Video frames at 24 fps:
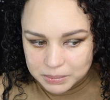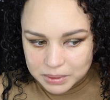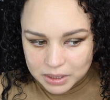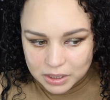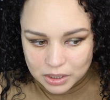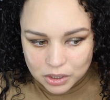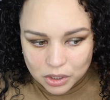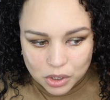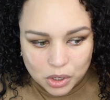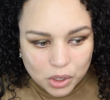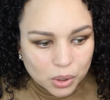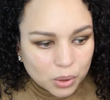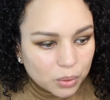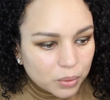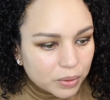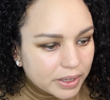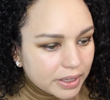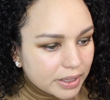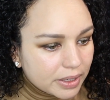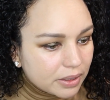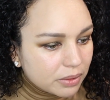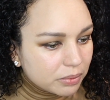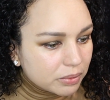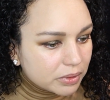gonna go
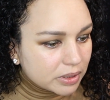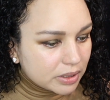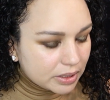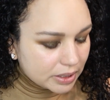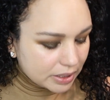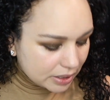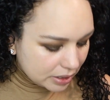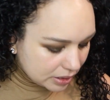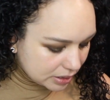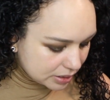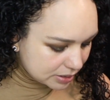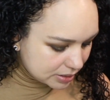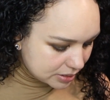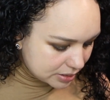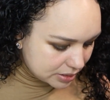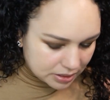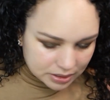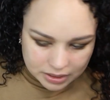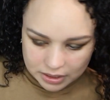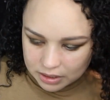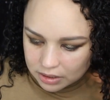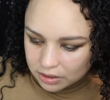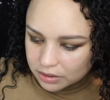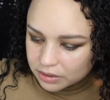in with a
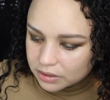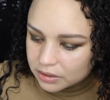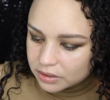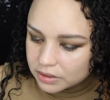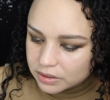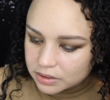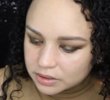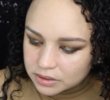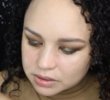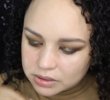concealer.